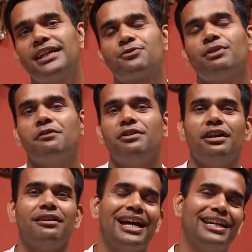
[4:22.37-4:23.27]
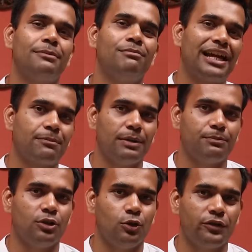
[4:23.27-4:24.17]
That's why we are adding black
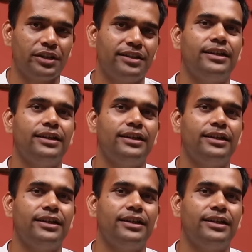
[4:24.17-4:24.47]
pepper over